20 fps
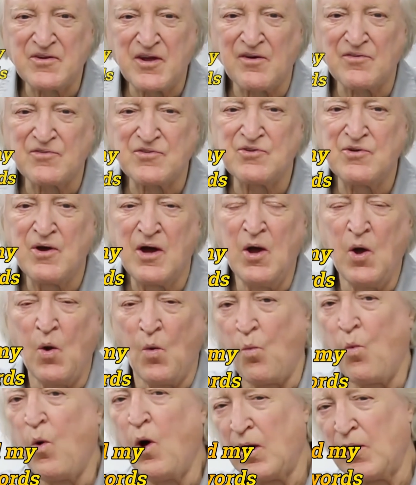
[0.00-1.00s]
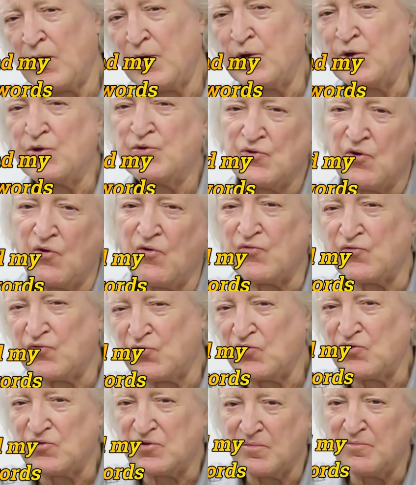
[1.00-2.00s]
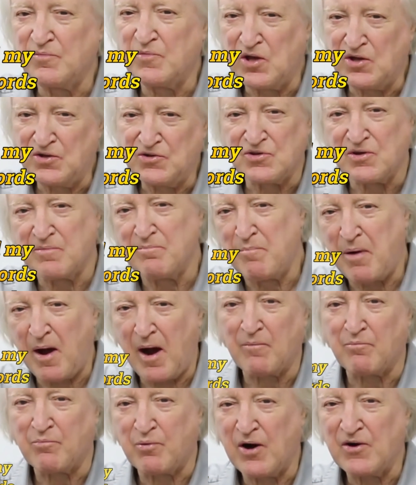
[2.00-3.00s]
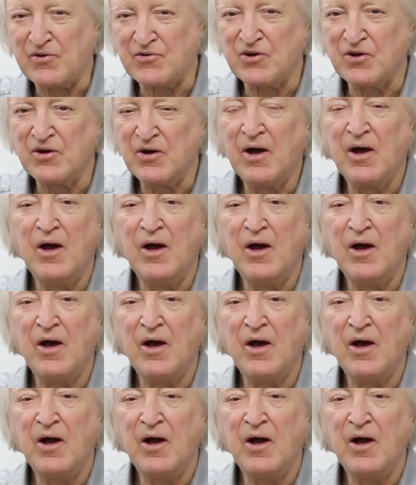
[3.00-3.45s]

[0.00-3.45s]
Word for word: tells you, well, an exhaust system needs some back pressure,